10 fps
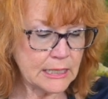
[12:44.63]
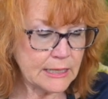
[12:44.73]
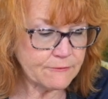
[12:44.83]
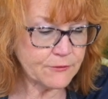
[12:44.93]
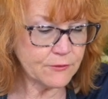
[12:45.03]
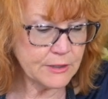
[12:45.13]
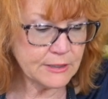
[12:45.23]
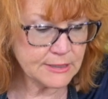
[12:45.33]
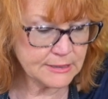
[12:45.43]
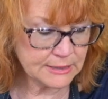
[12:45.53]
Like for
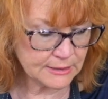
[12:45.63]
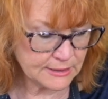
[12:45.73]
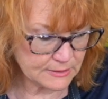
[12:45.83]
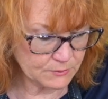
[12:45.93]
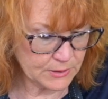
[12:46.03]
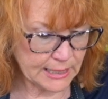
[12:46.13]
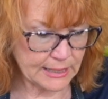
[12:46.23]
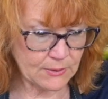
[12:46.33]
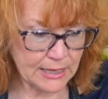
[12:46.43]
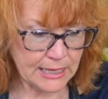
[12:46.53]
instance, when
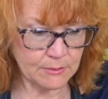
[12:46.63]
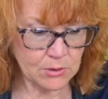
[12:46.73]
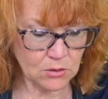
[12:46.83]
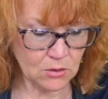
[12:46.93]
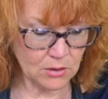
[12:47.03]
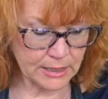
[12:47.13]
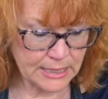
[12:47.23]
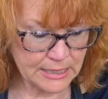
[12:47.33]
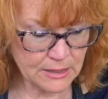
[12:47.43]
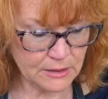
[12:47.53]
I came along
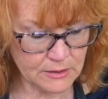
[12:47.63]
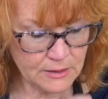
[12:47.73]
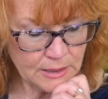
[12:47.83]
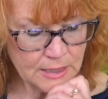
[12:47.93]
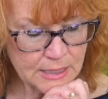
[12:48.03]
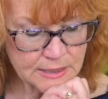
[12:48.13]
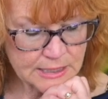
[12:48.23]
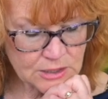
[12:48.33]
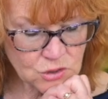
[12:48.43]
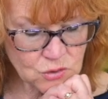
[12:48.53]
here,
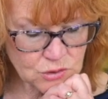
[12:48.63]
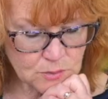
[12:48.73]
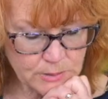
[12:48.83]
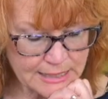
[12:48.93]
this used to be